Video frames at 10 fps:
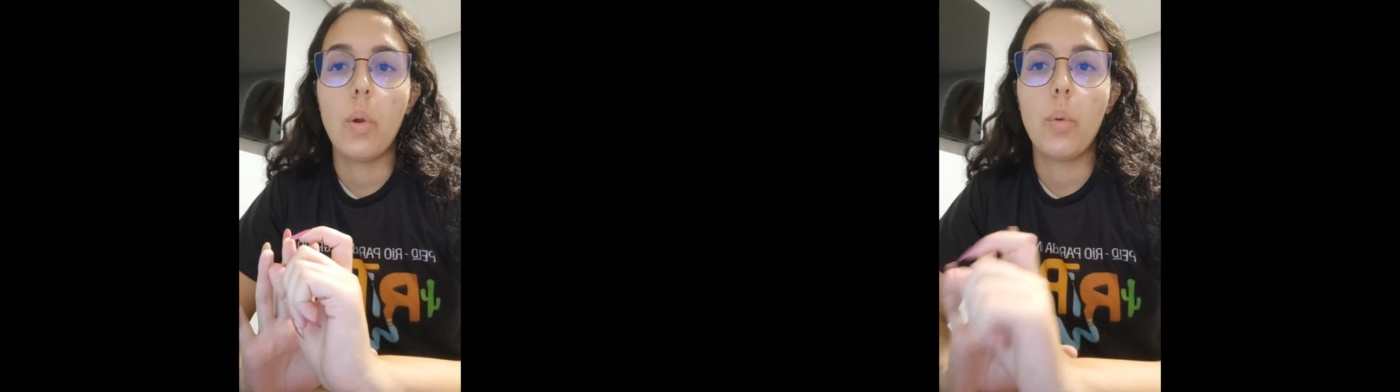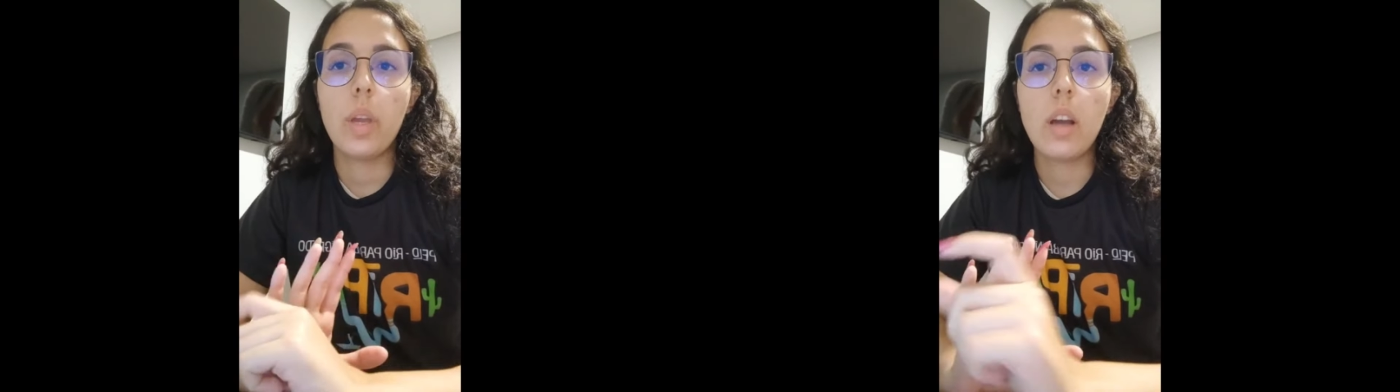
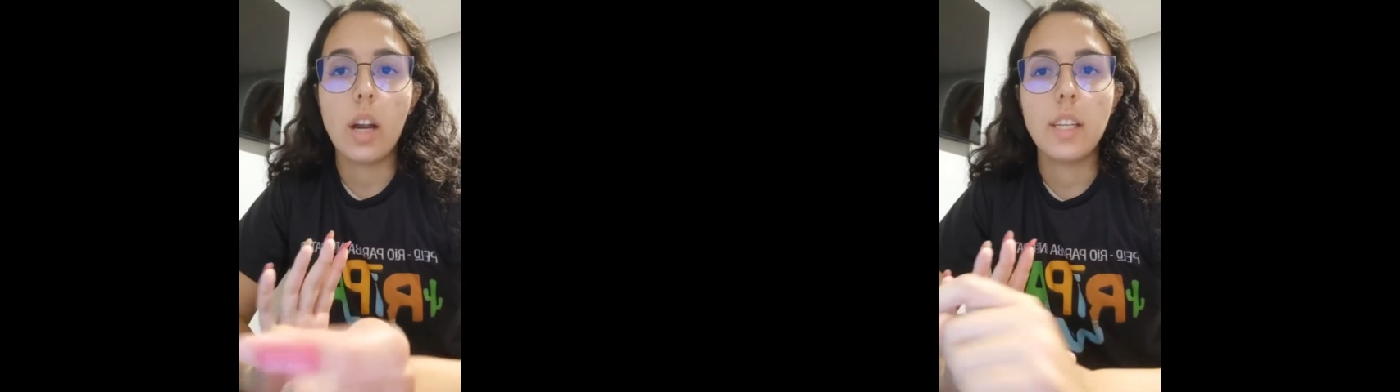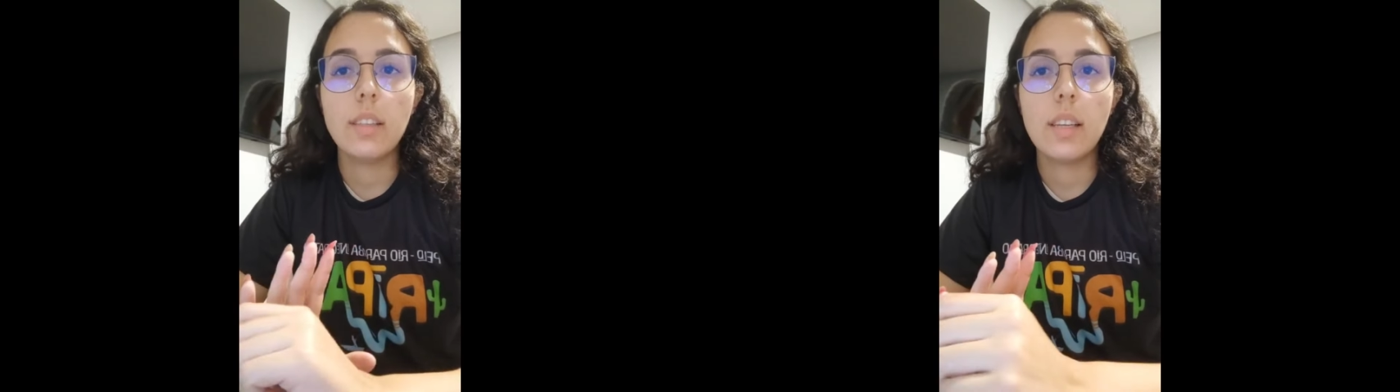
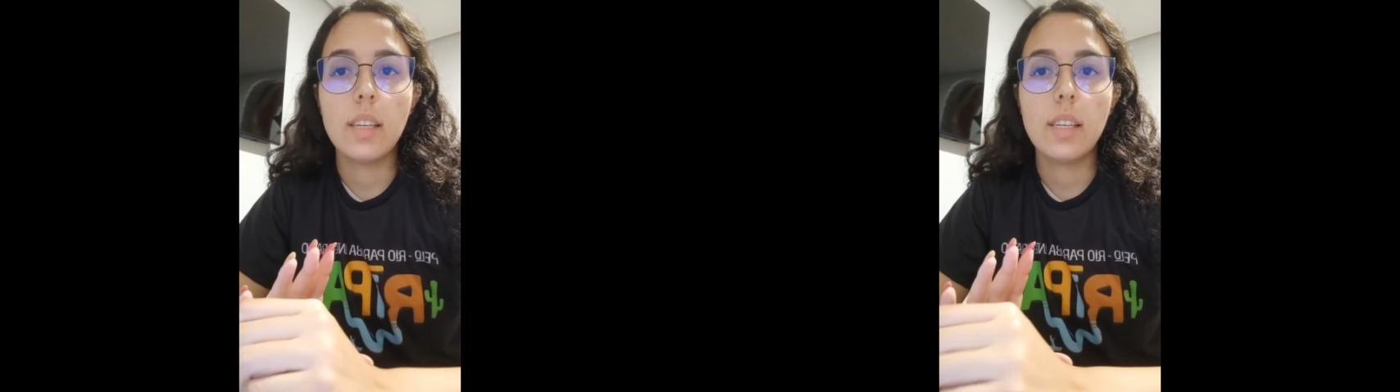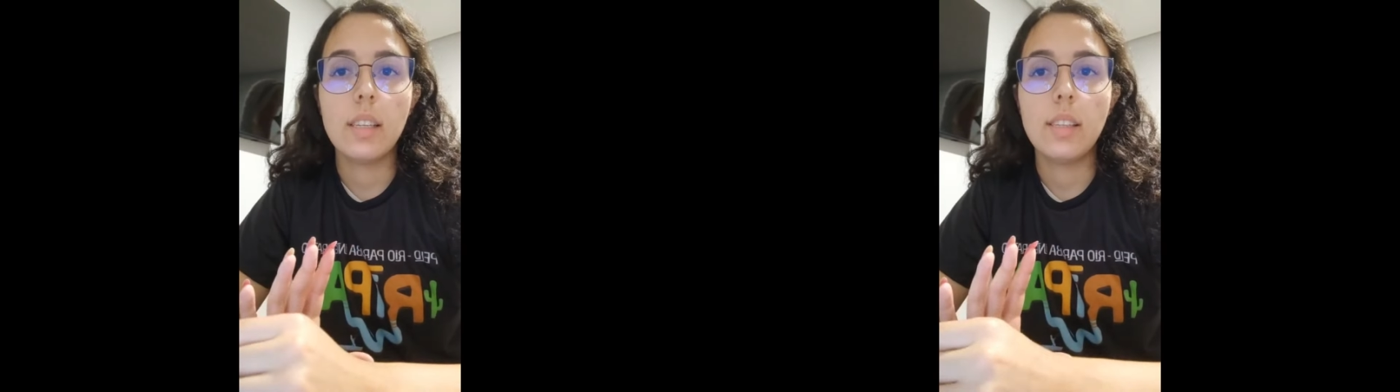regarding the
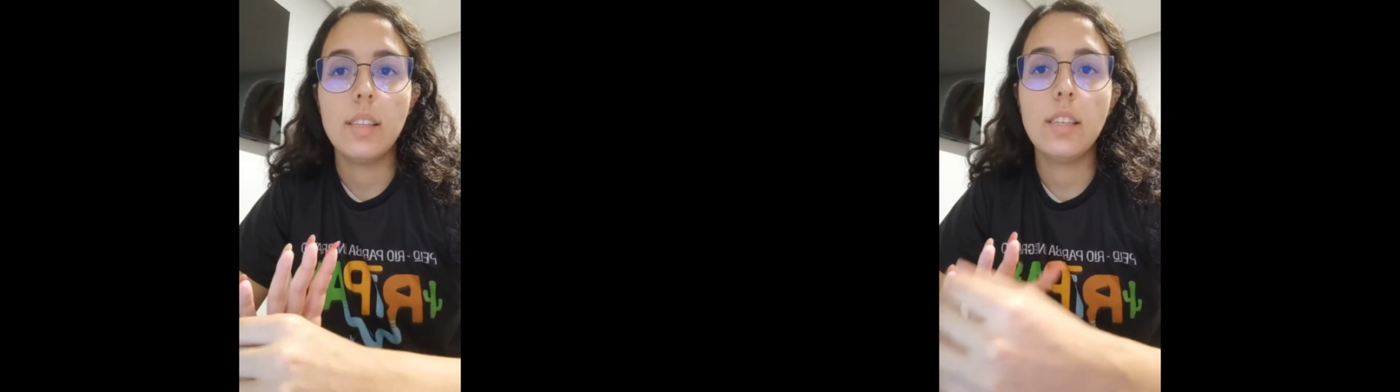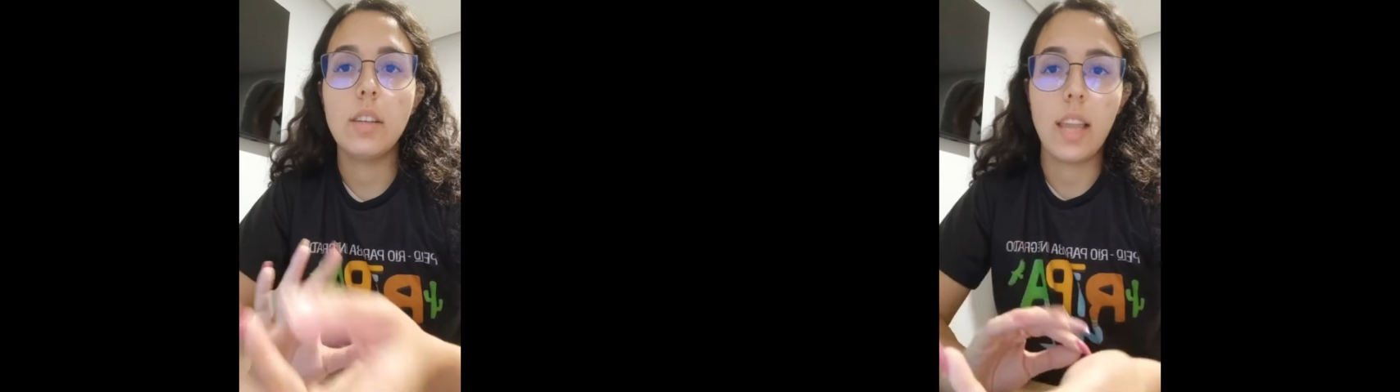
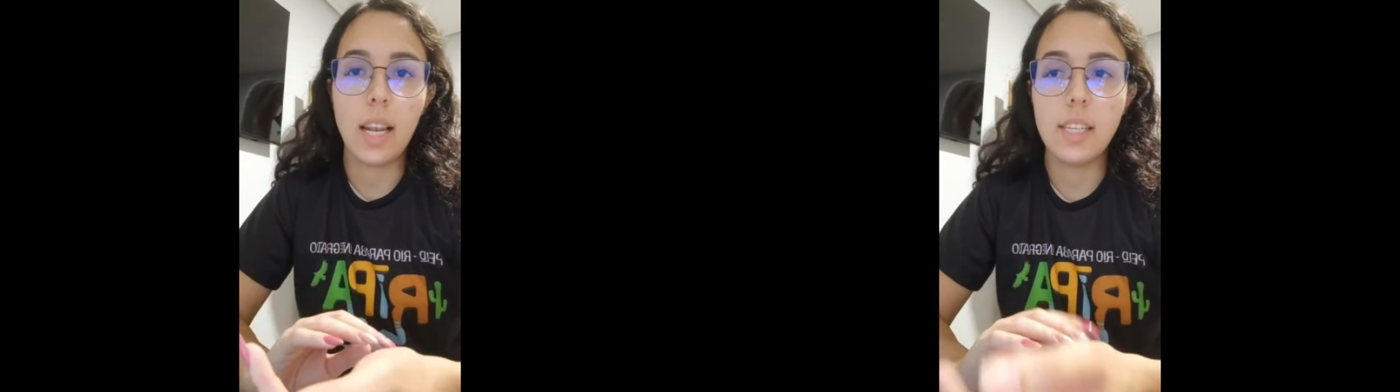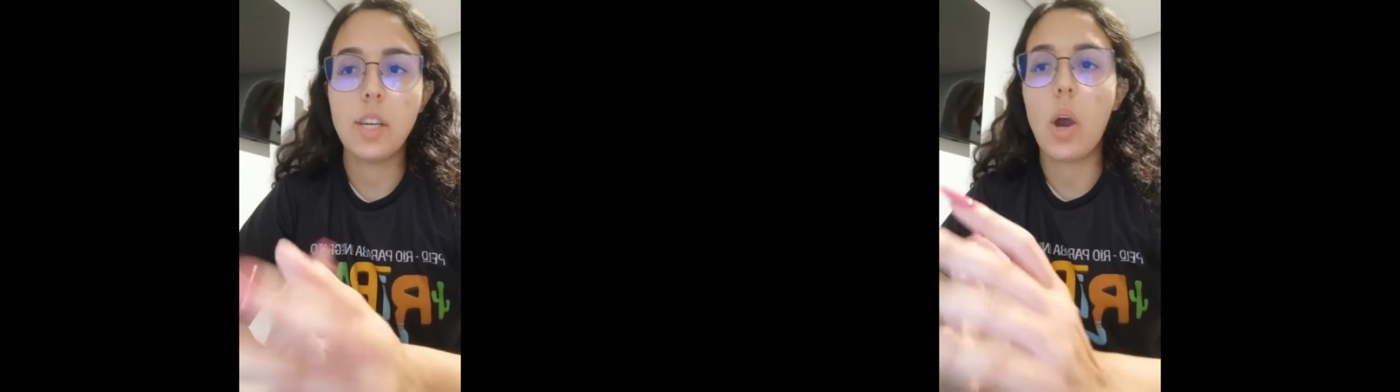
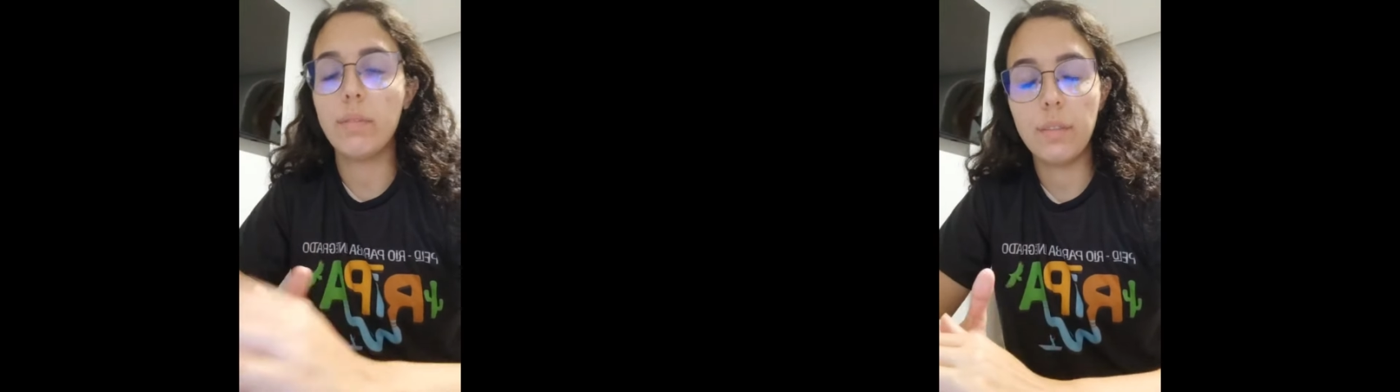seasonality of